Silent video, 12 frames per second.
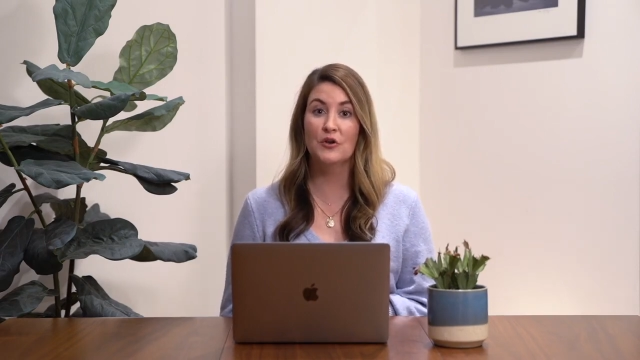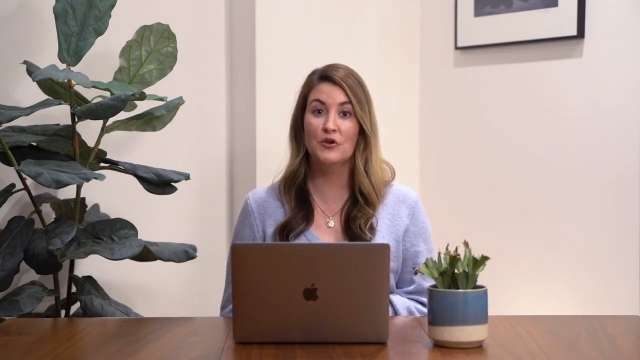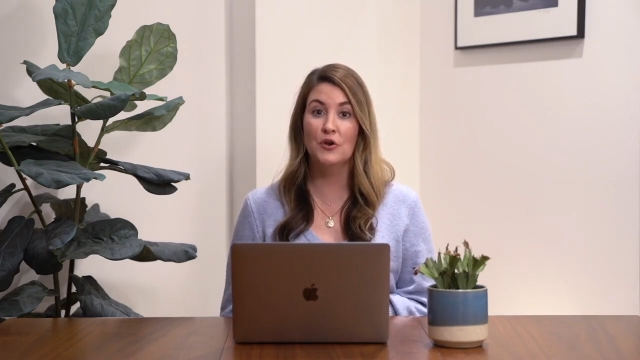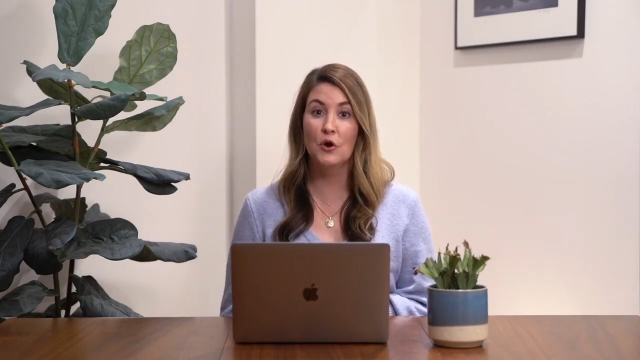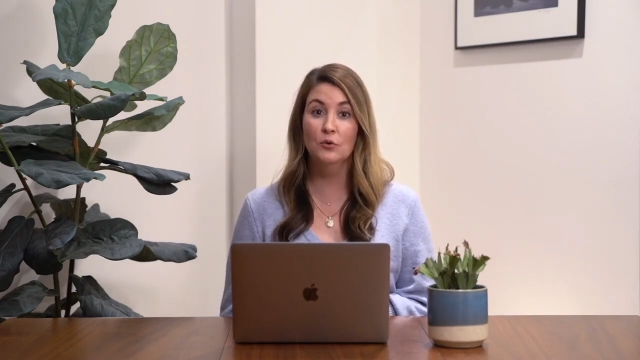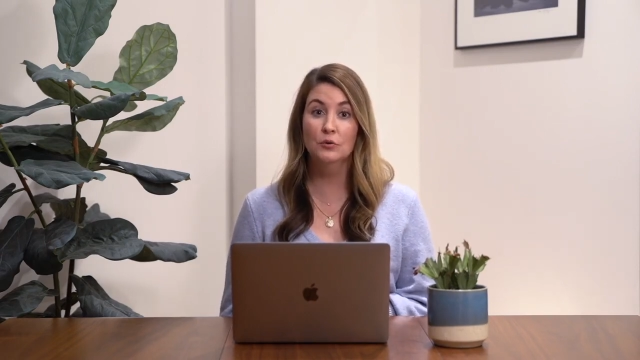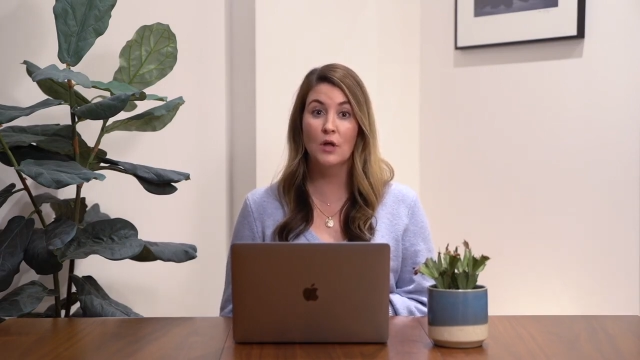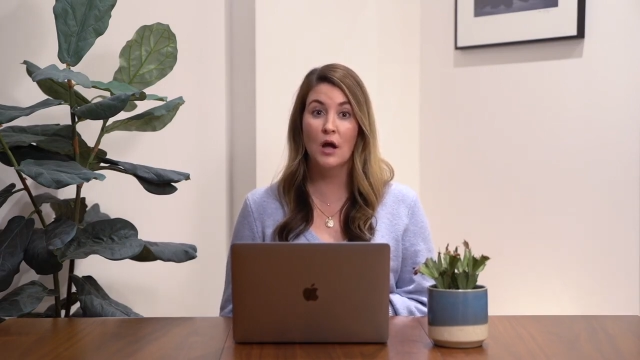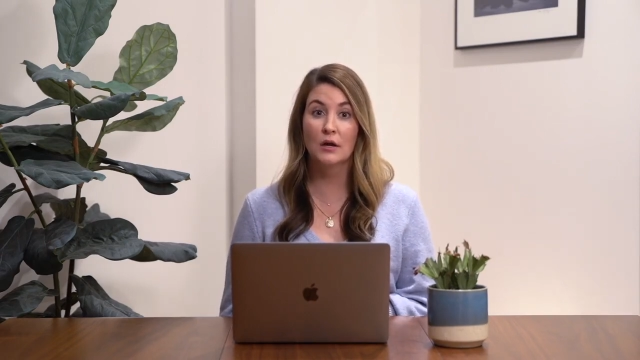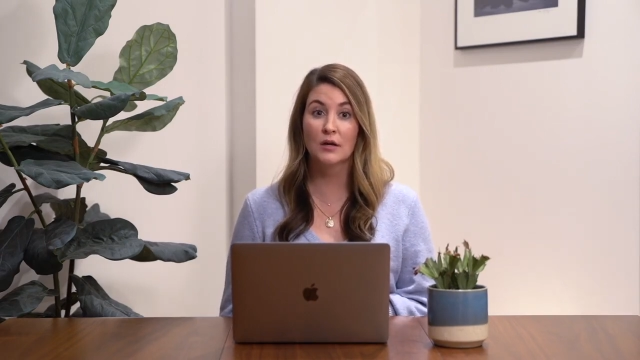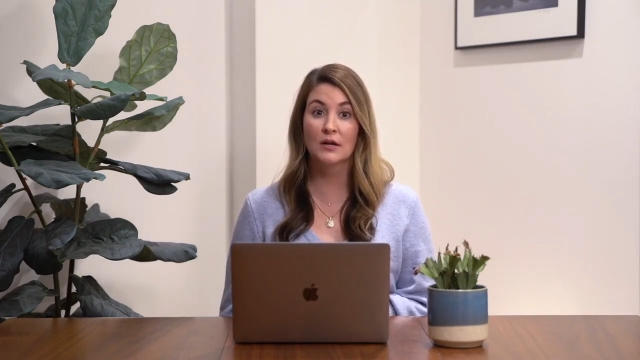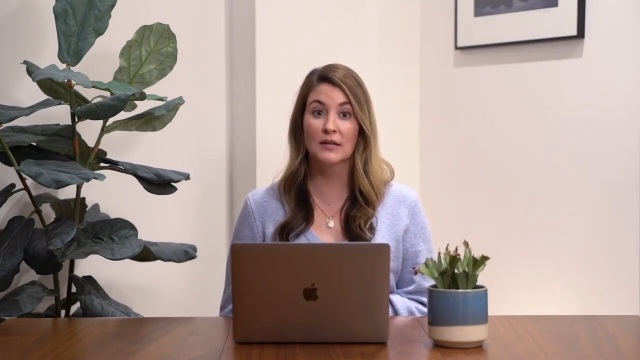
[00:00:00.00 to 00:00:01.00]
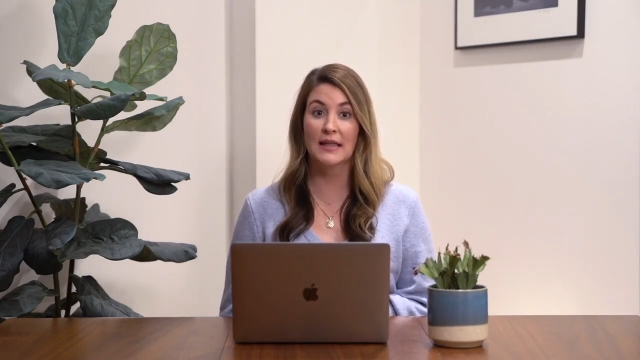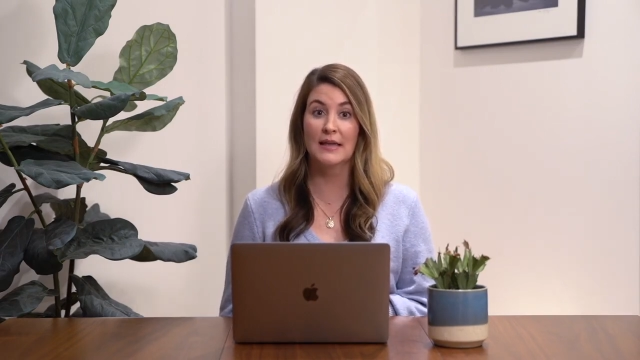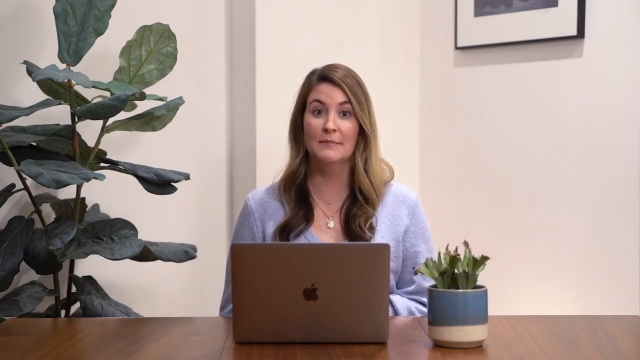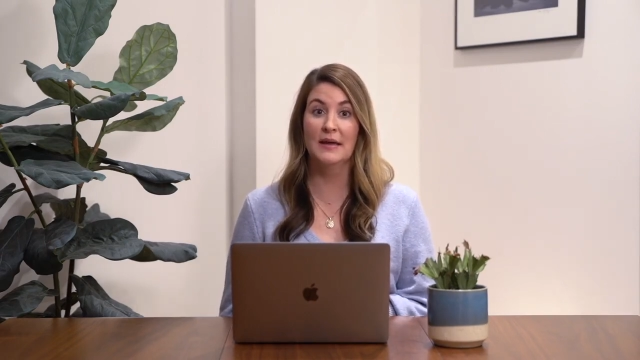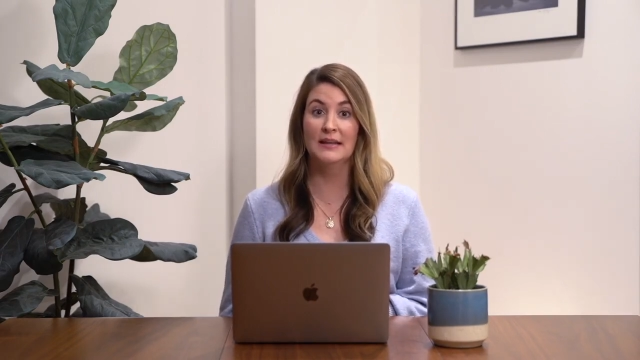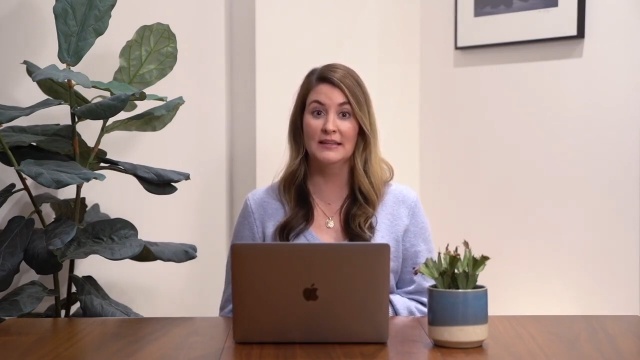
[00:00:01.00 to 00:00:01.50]
no longer
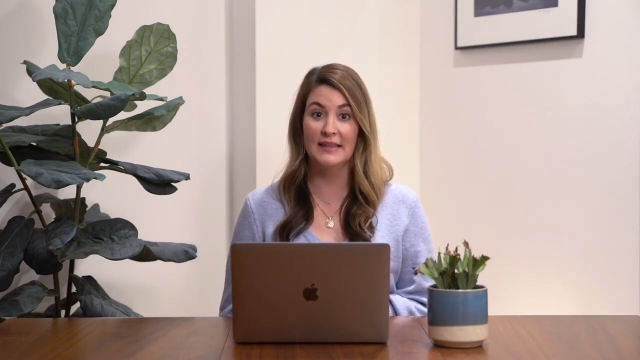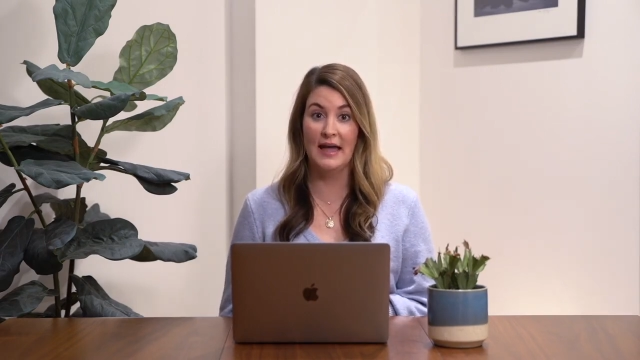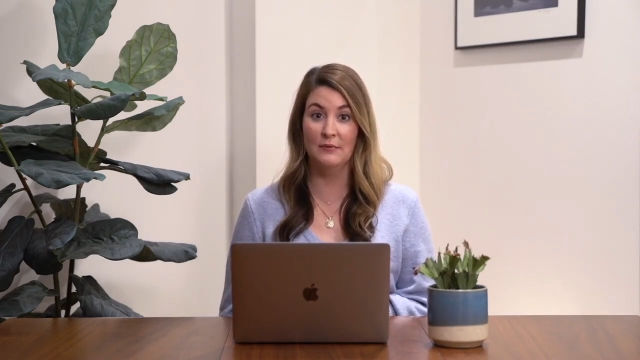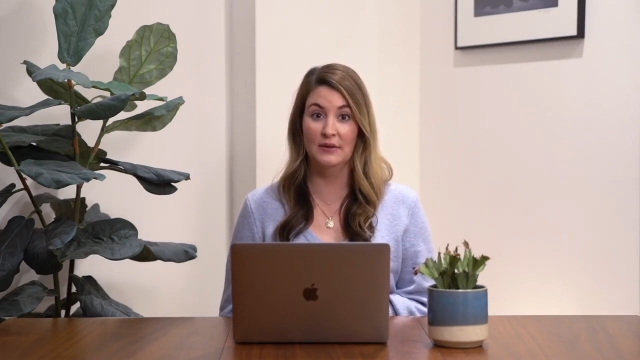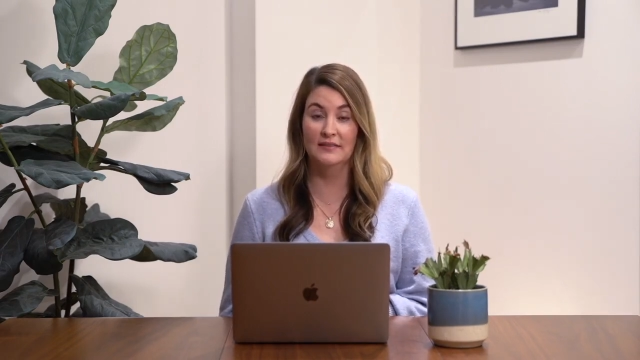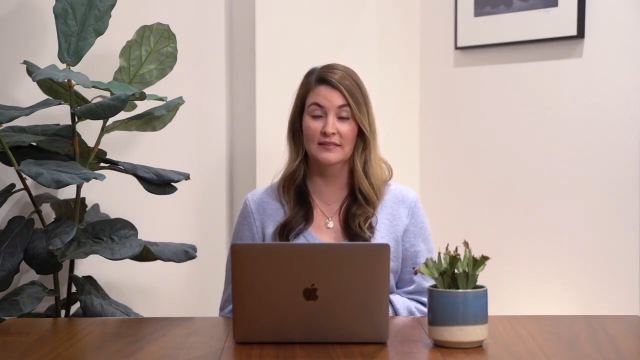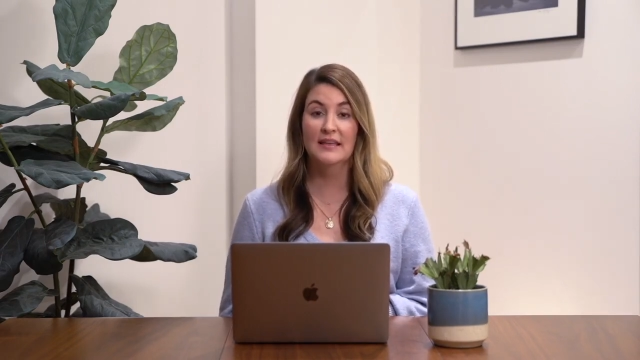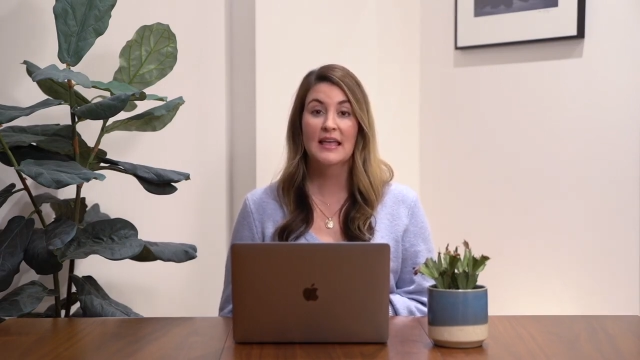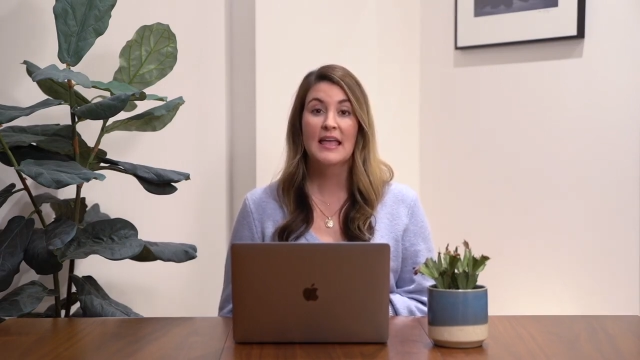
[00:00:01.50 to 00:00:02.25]
claim an allowance.